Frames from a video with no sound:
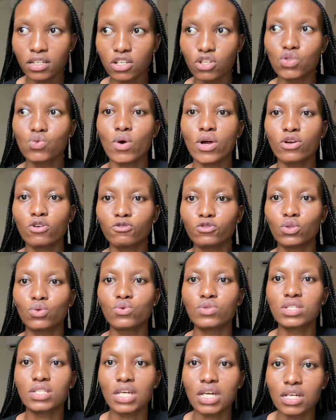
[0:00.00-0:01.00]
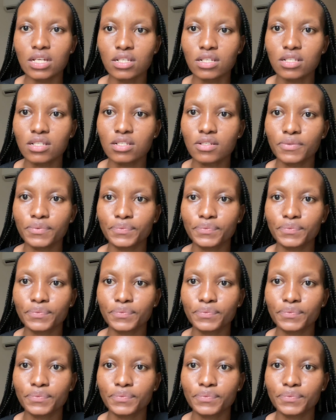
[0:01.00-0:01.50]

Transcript: is one of those things,